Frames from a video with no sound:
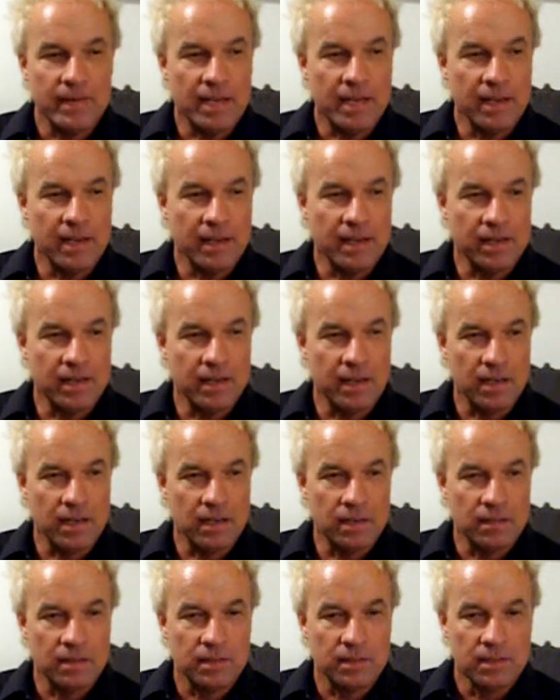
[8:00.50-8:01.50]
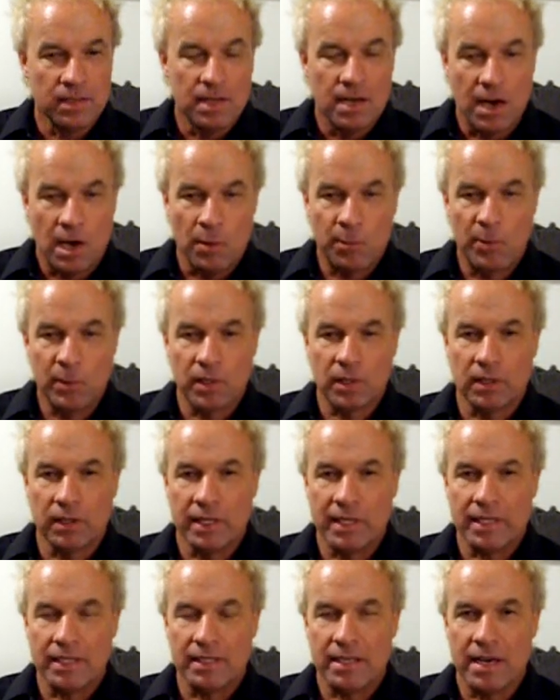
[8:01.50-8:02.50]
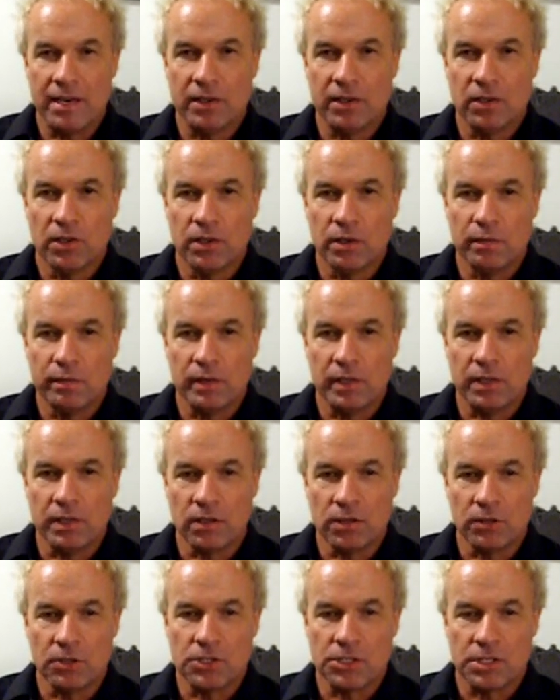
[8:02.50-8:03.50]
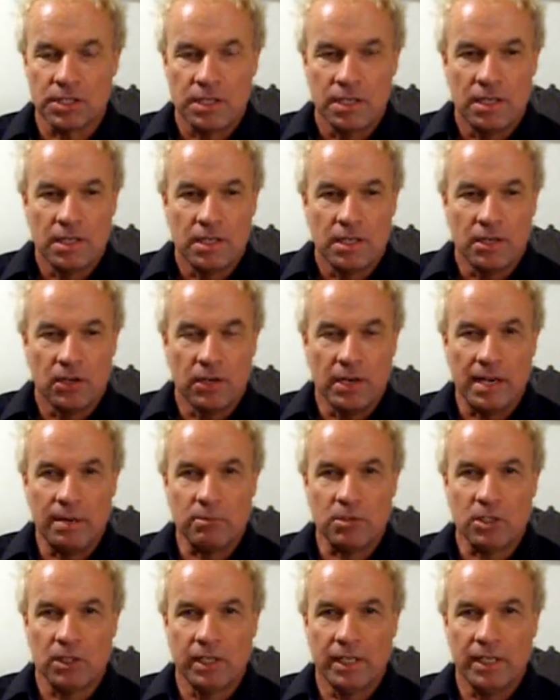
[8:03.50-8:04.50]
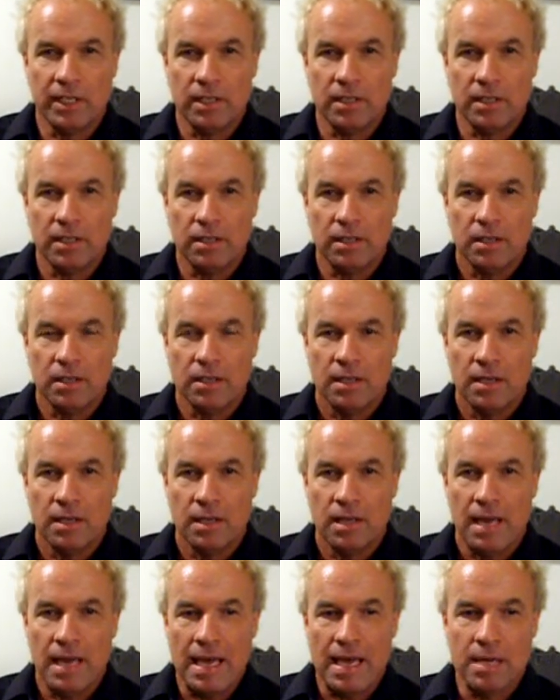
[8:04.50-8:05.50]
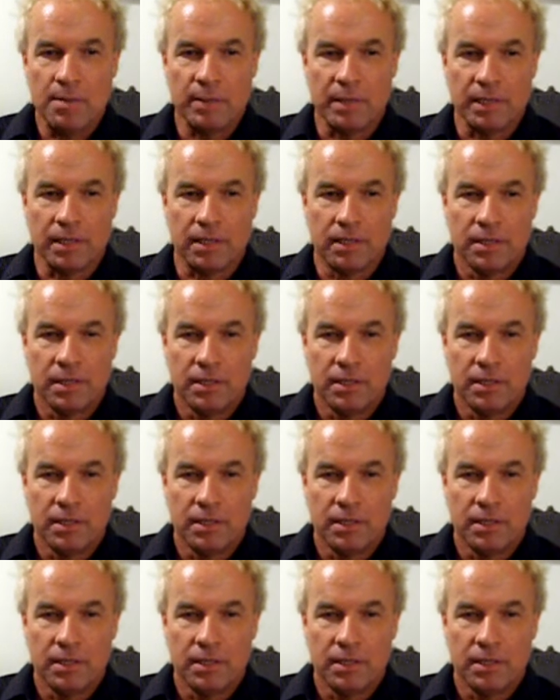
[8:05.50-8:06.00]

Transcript: and I'll put a link down to her videos. Her name's Lynn Heyman.